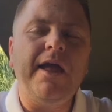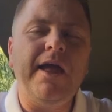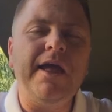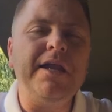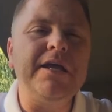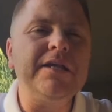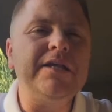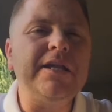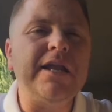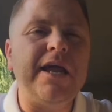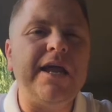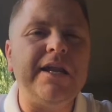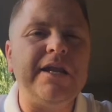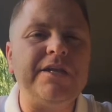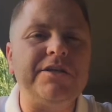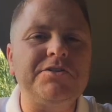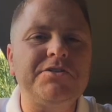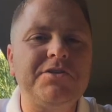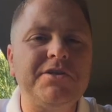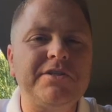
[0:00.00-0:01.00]
And
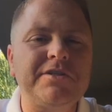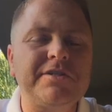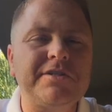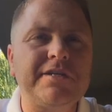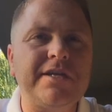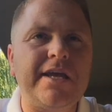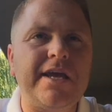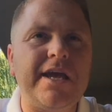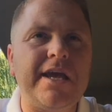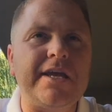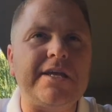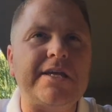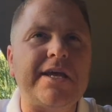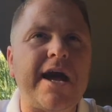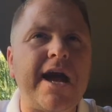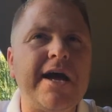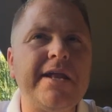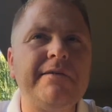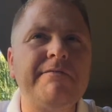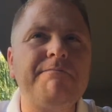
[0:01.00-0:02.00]
it
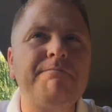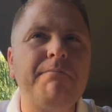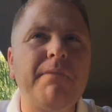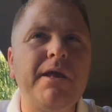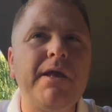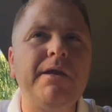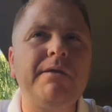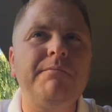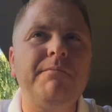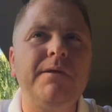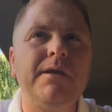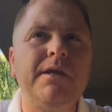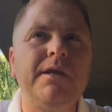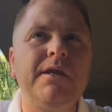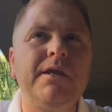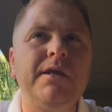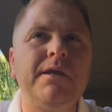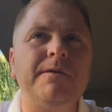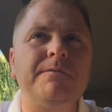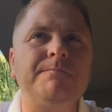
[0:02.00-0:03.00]
kind of made
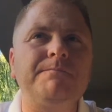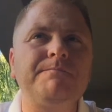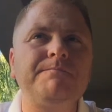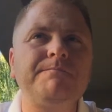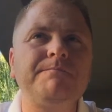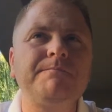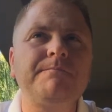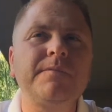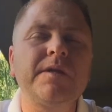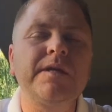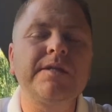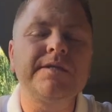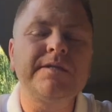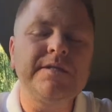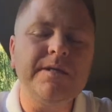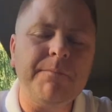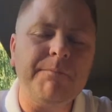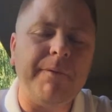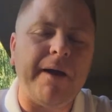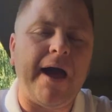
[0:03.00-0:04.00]
me
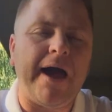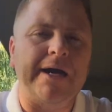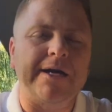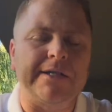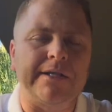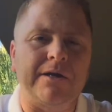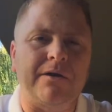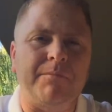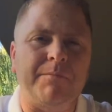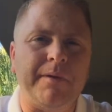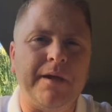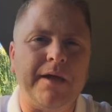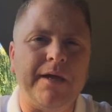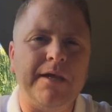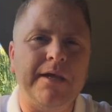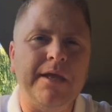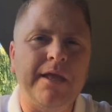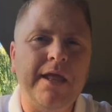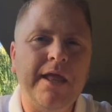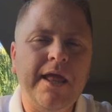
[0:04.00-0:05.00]
sit back a little
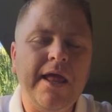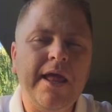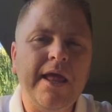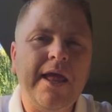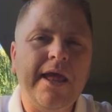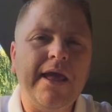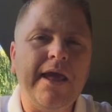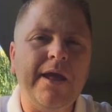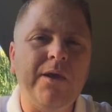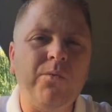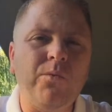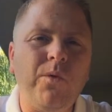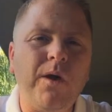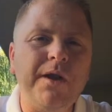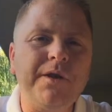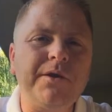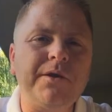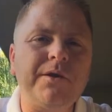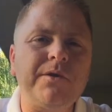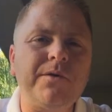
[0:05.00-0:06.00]
bit and
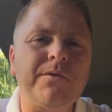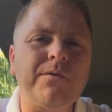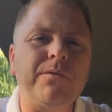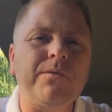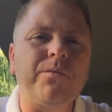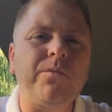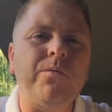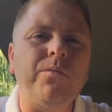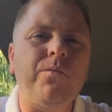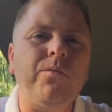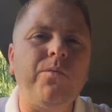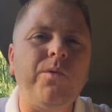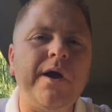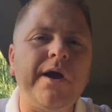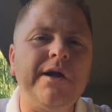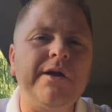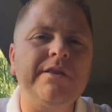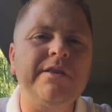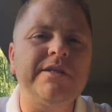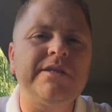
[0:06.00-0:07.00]
wonder
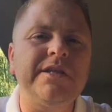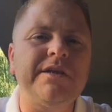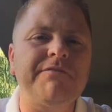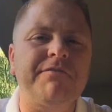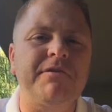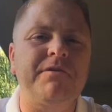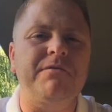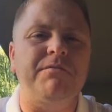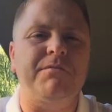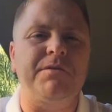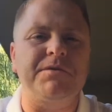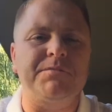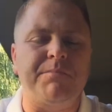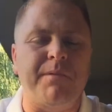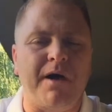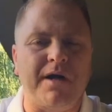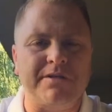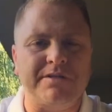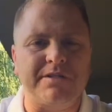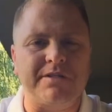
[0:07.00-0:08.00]
where the different
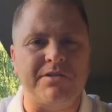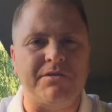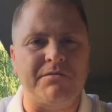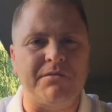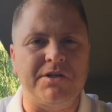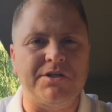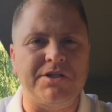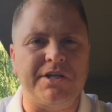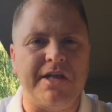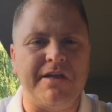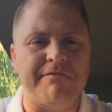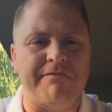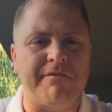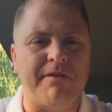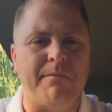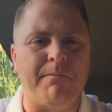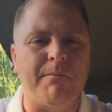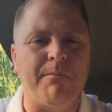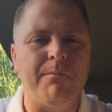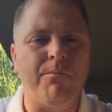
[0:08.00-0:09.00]
responses originate
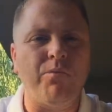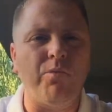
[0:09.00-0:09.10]
from.